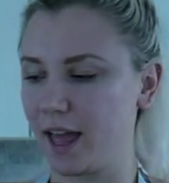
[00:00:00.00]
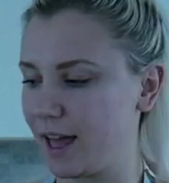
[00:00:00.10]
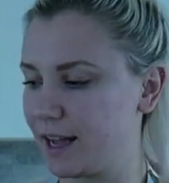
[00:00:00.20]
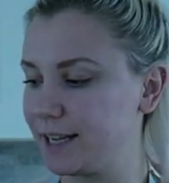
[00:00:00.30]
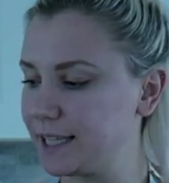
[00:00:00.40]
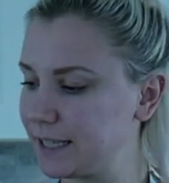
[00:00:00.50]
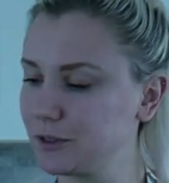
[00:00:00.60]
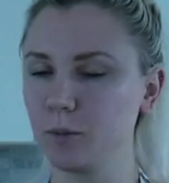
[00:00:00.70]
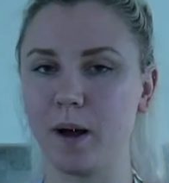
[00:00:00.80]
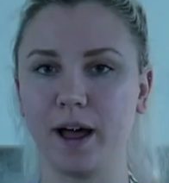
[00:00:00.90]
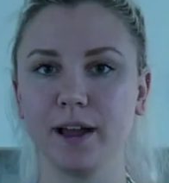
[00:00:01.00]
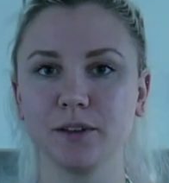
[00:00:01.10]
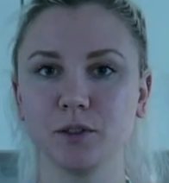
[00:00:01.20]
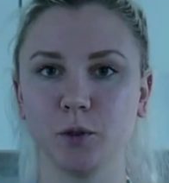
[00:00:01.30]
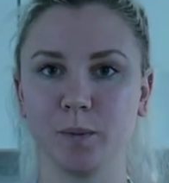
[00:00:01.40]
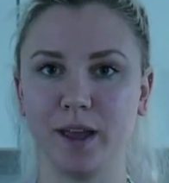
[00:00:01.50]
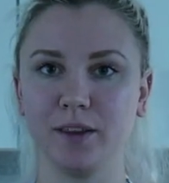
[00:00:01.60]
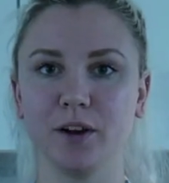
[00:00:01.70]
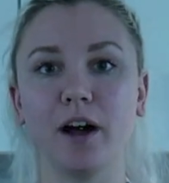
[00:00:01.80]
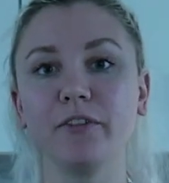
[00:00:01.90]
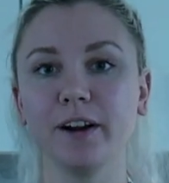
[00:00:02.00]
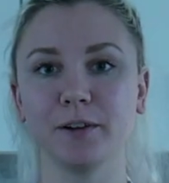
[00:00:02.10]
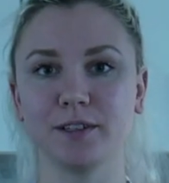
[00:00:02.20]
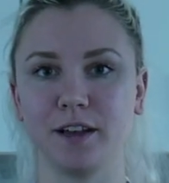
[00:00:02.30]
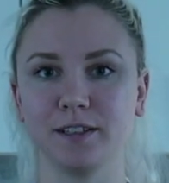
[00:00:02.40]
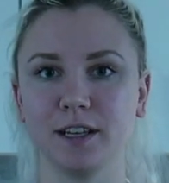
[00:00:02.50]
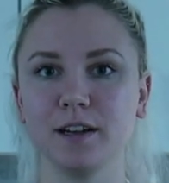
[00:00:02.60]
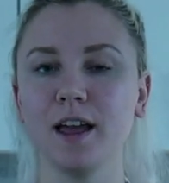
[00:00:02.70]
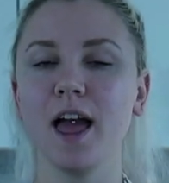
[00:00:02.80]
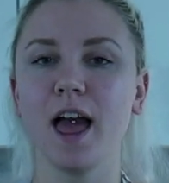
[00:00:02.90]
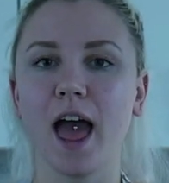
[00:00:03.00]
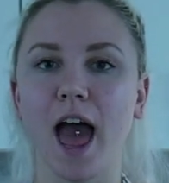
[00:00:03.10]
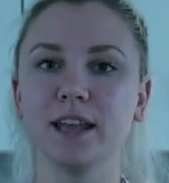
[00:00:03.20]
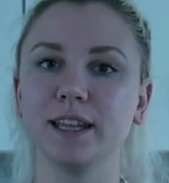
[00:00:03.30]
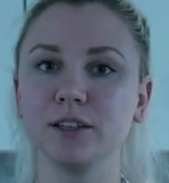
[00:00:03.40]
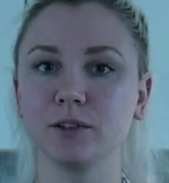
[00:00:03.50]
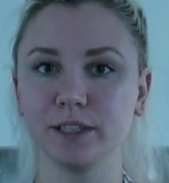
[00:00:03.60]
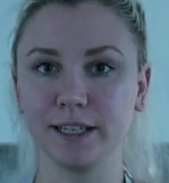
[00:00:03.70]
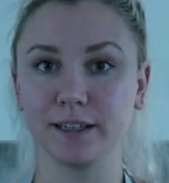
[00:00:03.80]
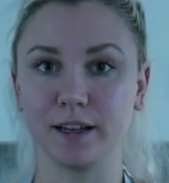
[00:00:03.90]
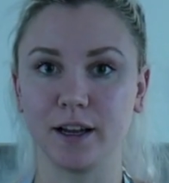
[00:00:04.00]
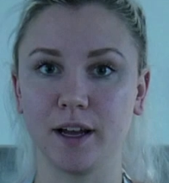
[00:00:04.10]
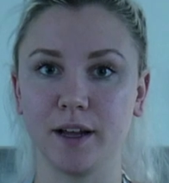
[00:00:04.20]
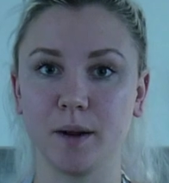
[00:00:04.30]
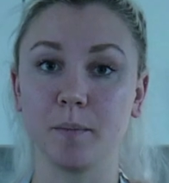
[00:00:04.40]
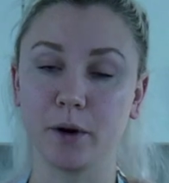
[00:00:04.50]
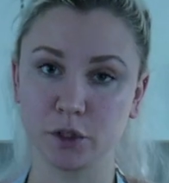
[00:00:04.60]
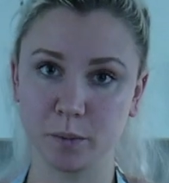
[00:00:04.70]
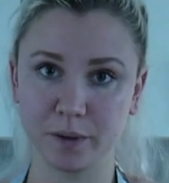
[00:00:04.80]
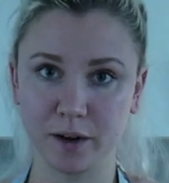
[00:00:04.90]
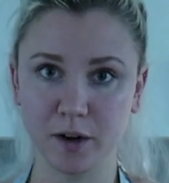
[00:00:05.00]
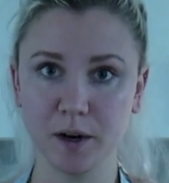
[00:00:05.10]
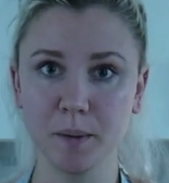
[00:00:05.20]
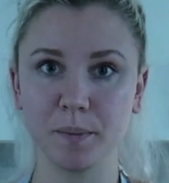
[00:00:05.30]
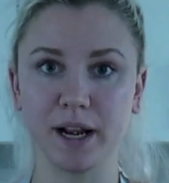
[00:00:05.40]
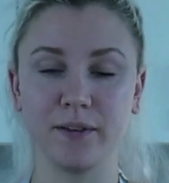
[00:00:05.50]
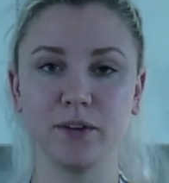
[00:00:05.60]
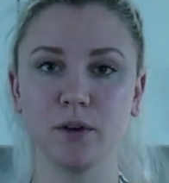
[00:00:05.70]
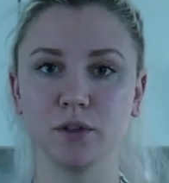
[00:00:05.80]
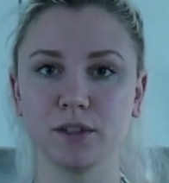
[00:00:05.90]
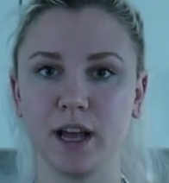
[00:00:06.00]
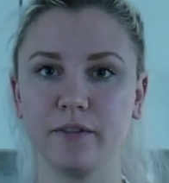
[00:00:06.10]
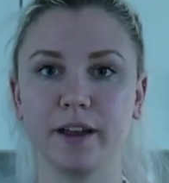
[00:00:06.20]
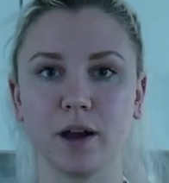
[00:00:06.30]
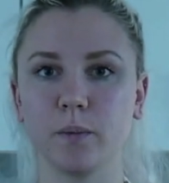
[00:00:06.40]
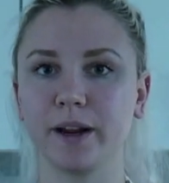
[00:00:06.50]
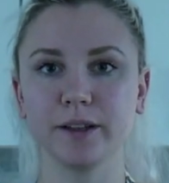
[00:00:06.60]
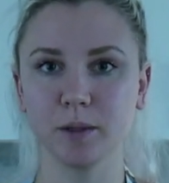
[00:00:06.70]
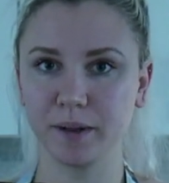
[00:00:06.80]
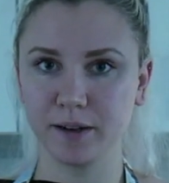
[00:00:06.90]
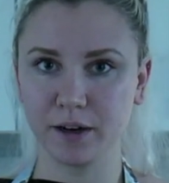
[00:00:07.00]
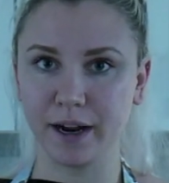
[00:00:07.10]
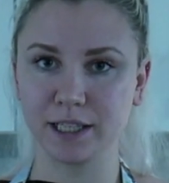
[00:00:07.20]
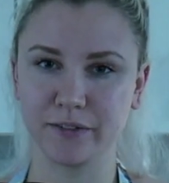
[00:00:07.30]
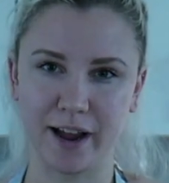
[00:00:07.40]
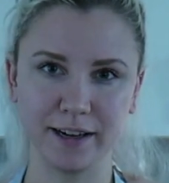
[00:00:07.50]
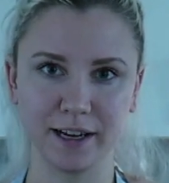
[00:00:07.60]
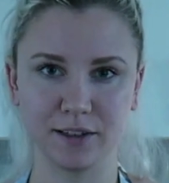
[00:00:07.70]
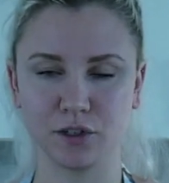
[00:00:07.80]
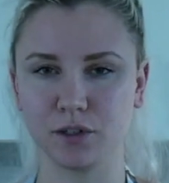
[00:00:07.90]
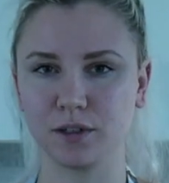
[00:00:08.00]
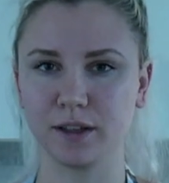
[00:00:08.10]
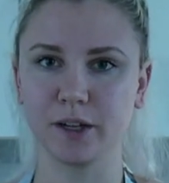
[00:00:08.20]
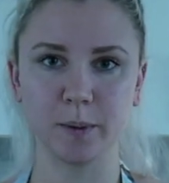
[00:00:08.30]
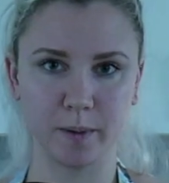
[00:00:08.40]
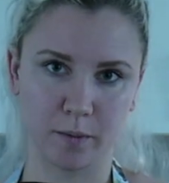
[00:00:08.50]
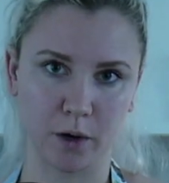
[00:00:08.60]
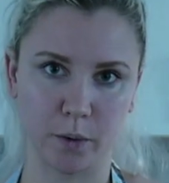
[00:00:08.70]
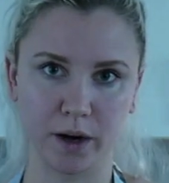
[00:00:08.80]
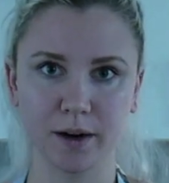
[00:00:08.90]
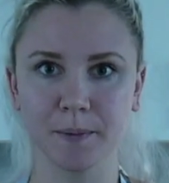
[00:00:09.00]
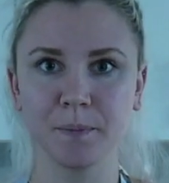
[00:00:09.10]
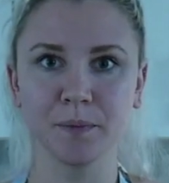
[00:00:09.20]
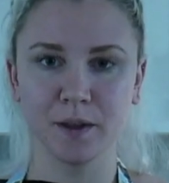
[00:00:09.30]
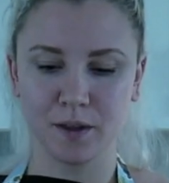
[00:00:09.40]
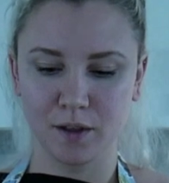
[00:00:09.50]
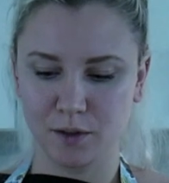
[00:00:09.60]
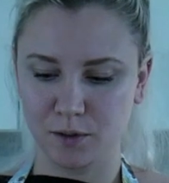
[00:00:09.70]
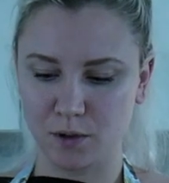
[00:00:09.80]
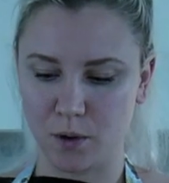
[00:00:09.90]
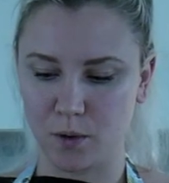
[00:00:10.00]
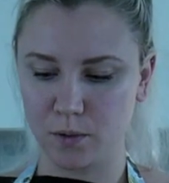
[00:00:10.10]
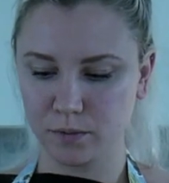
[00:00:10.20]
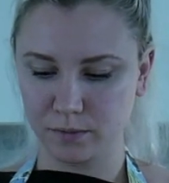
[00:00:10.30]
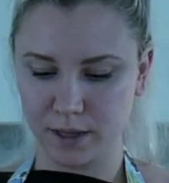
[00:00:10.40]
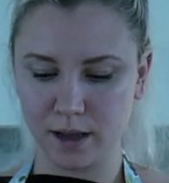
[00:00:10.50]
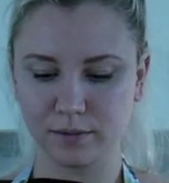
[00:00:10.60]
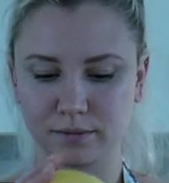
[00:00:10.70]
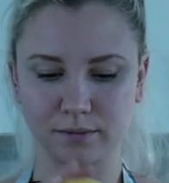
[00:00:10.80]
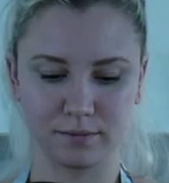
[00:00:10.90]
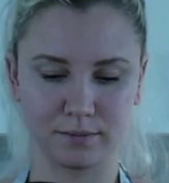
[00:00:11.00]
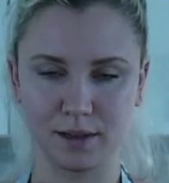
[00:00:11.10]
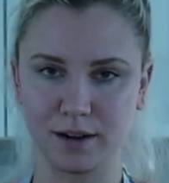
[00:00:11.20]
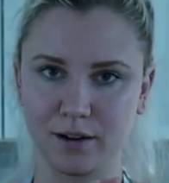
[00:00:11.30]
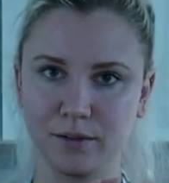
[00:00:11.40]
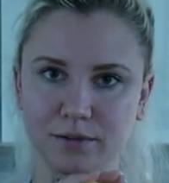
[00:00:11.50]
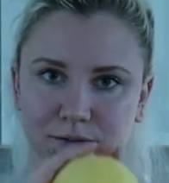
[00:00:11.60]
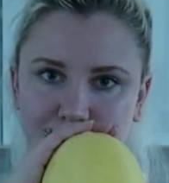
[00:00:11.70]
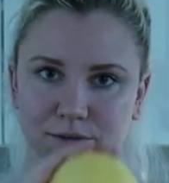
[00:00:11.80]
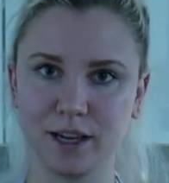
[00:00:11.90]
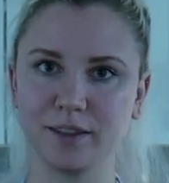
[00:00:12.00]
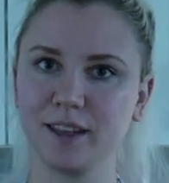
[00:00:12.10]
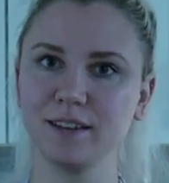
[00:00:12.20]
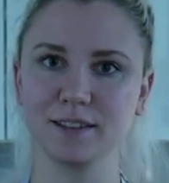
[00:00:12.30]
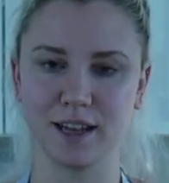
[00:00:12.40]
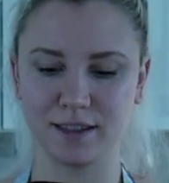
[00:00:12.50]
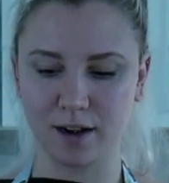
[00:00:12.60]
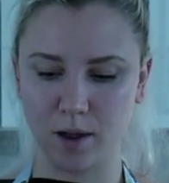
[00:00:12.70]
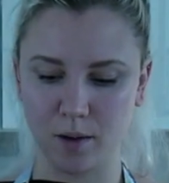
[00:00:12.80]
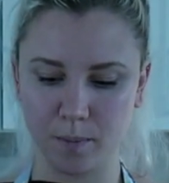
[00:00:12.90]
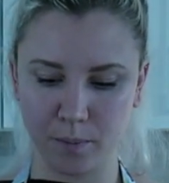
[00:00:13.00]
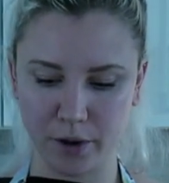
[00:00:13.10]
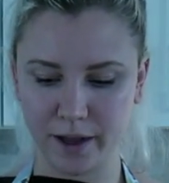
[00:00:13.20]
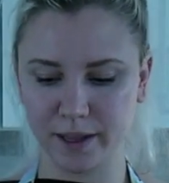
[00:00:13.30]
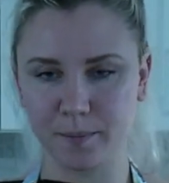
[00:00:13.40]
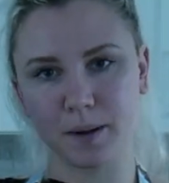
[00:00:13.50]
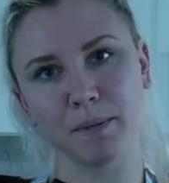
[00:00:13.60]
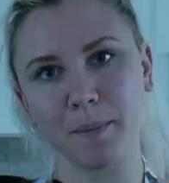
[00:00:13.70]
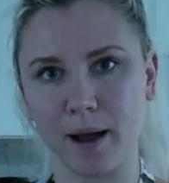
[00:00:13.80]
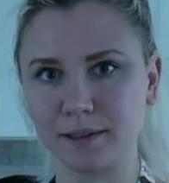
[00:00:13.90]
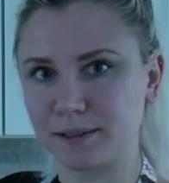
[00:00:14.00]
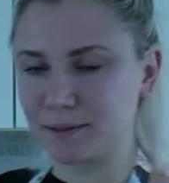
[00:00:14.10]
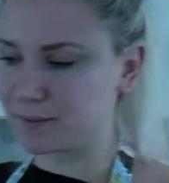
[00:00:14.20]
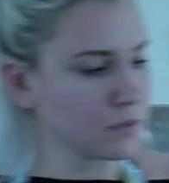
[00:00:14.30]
and a little pot to make your Alfredo sauce in, and then you'll need an immersion blender, but if you just have like a regular blender, it's fine, it's just a little bit more work. So yeah, I'm gonna go cut these and then I'll boil them in my pot.